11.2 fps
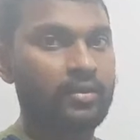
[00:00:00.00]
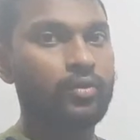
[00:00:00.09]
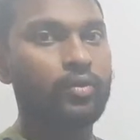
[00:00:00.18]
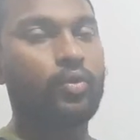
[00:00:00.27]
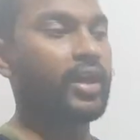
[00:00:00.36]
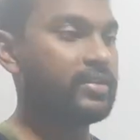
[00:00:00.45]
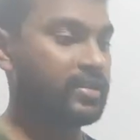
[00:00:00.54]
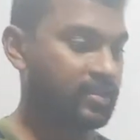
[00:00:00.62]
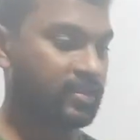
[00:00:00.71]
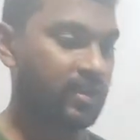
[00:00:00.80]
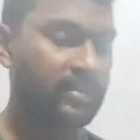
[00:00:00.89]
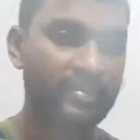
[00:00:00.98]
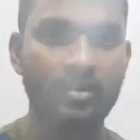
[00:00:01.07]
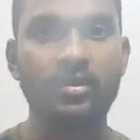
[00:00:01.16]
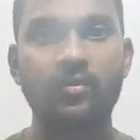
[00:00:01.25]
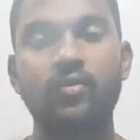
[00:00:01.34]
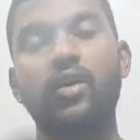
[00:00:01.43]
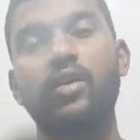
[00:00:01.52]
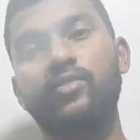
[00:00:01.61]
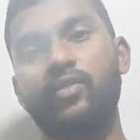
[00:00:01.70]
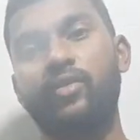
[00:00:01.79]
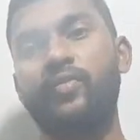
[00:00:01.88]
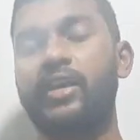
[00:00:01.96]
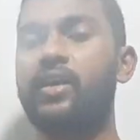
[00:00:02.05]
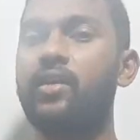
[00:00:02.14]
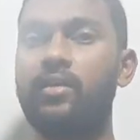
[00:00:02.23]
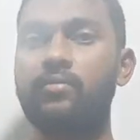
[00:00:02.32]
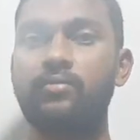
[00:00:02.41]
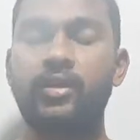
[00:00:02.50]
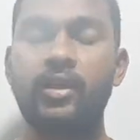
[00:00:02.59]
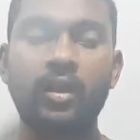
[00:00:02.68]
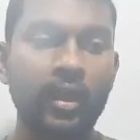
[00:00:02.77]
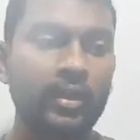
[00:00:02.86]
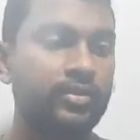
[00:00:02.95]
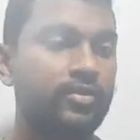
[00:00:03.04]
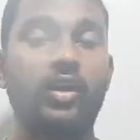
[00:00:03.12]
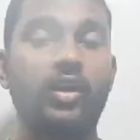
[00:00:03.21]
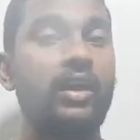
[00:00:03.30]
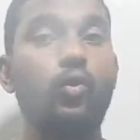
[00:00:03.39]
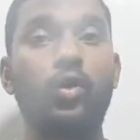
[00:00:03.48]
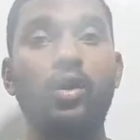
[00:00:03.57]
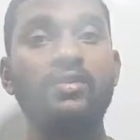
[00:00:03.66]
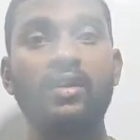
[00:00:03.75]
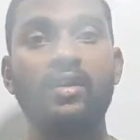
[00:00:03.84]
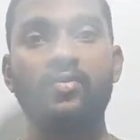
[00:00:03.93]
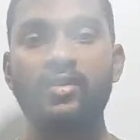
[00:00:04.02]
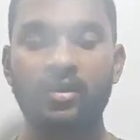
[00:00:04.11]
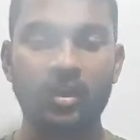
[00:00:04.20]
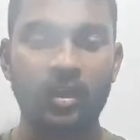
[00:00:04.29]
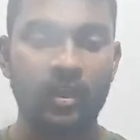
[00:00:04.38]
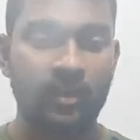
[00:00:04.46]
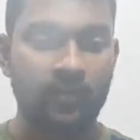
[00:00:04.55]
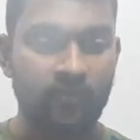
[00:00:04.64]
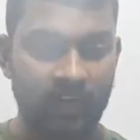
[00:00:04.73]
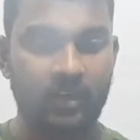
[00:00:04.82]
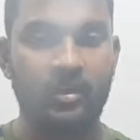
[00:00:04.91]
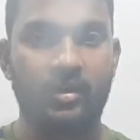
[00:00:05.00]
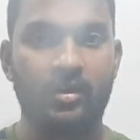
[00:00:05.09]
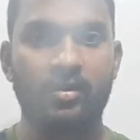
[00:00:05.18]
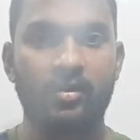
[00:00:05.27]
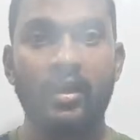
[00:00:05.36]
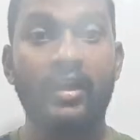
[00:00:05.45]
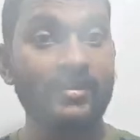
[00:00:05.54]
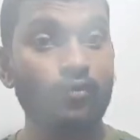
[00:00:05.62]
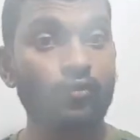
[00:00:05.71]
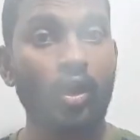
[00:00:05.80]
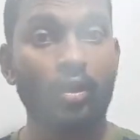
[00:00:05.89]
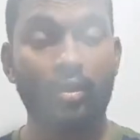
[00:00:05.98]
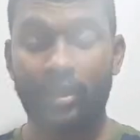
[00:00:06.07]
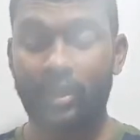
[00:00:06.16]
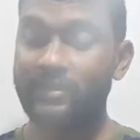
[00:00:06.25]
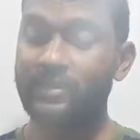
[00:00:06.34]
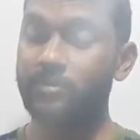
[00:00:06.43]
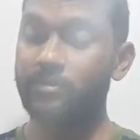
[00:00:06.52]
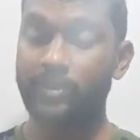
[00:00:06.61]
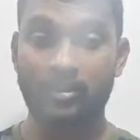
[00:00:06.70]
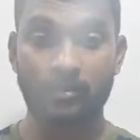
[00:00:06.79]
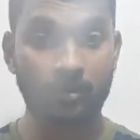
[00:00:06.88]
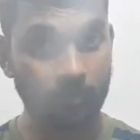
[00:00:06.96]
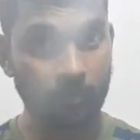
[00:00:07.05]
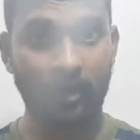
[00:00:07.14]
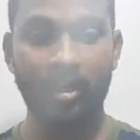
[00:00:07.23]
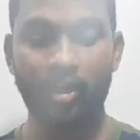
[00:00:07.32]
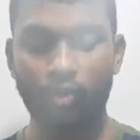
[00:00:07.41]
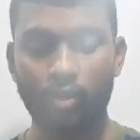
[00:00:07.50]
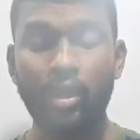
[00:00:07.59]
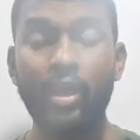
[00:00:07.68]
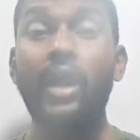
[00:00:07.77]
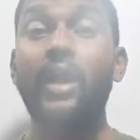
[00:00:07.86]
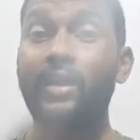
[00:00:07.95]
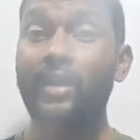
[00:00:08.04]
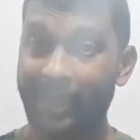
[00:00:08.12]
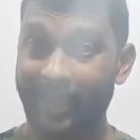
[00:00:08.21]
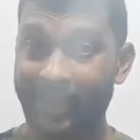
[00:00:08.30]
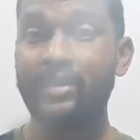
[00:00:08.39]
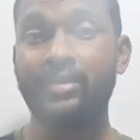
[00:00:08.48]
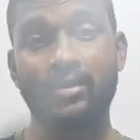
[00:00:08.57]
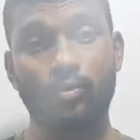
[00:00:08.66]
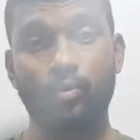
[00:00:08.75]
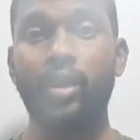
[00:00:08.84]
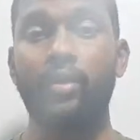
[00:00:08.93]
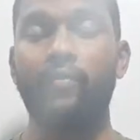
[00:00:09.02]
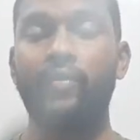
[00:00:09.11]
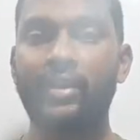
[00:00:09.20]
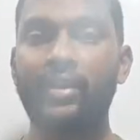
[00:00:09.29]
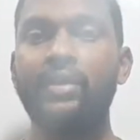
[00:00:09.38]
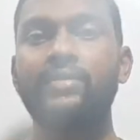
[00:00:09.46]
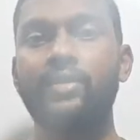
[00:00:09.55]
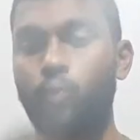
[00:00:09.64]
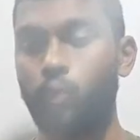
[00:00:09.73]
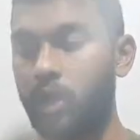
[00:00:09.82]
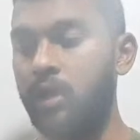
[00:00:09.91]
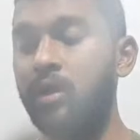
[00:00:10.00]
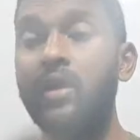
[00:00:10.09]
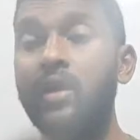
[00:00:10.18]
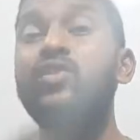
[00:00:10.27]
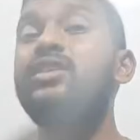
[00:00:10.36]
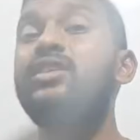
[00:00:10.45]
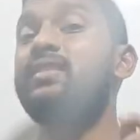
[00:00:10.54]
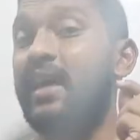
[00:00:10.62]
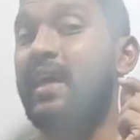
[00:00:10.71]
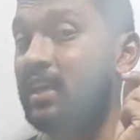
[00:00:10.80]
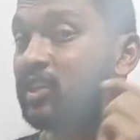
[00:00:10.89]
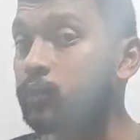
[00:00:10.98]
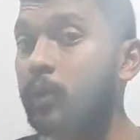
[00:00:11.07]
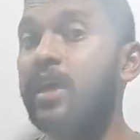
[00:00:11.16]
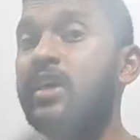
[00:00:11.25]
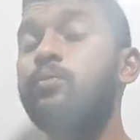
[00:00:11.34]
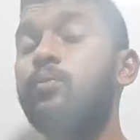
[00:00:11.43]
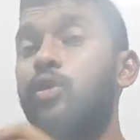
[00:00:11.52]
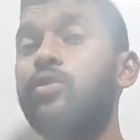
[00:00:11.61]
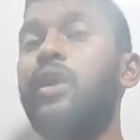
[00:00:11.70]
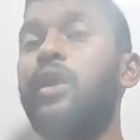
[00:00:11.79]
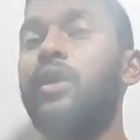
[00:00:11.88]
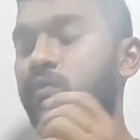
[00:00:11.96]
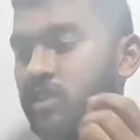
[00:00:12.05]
Okay, just insert that word with your vector term, right? So finally, what is the definition? Vector, it has what? It has some specific magnitude and a direction. Okay, vector is the one which has satisfies both, right?